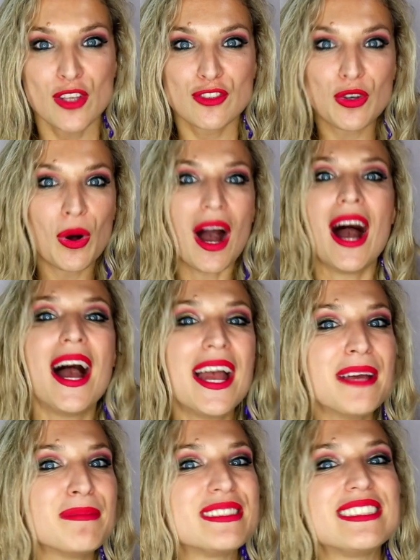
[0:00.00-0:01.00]
So
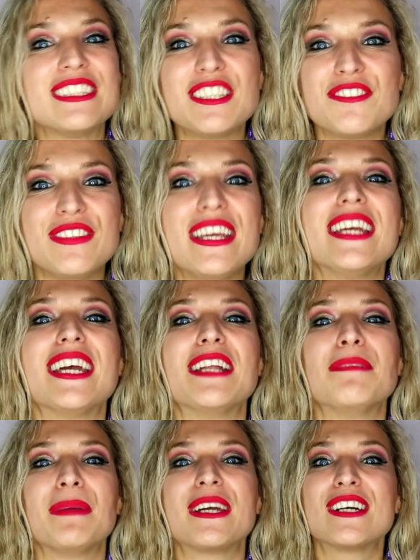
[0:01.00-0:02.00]
I am still
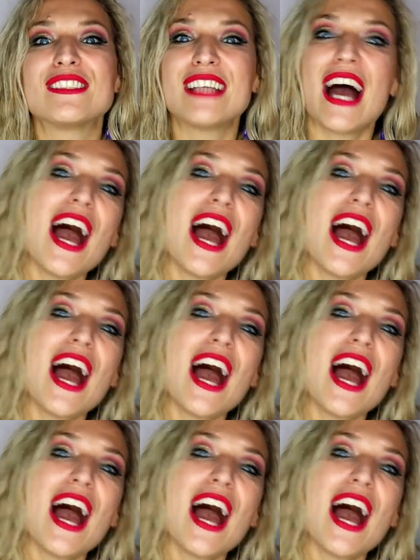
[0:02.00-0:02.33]
vegan because